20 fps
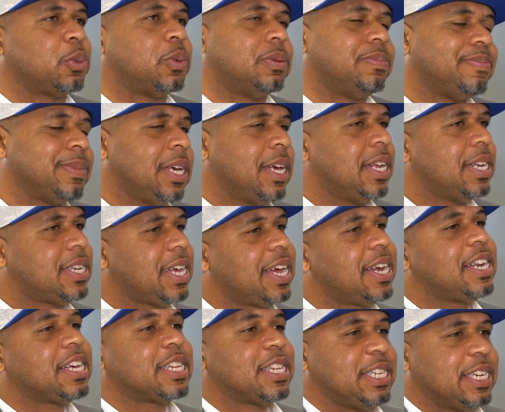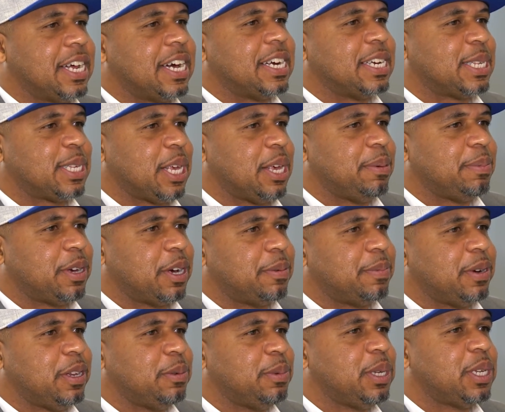Well, technically not the same
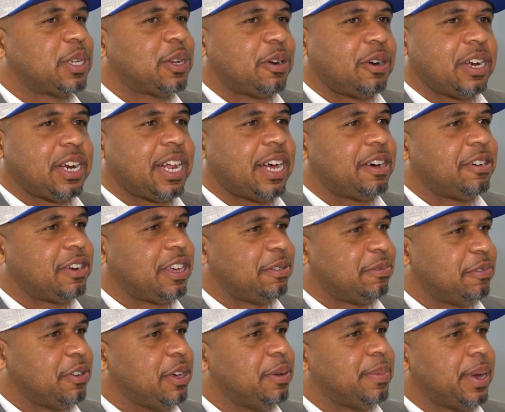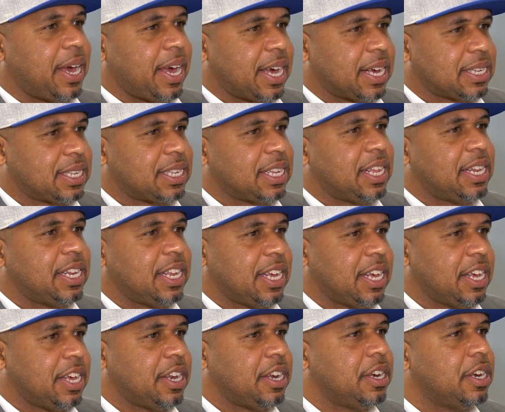company. We started out at Remax and
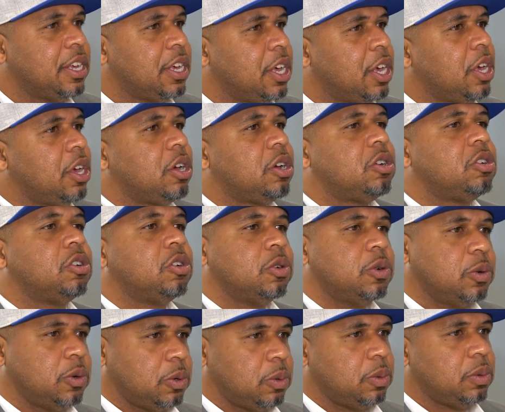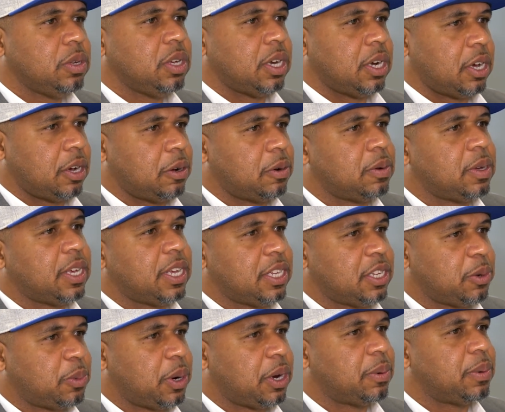then grew,
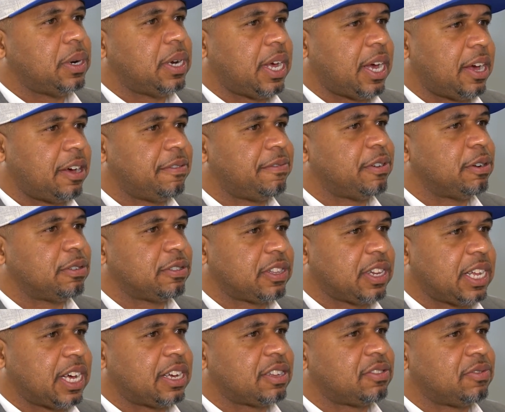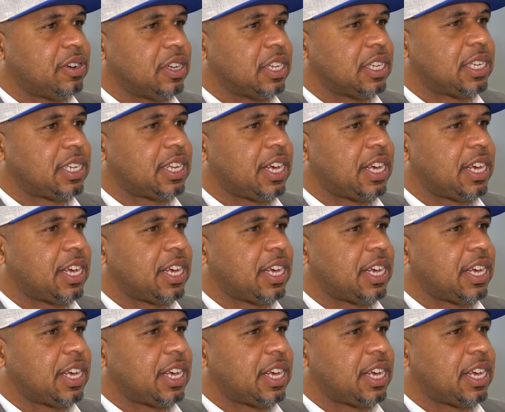into where we're now, First Class Real Estate.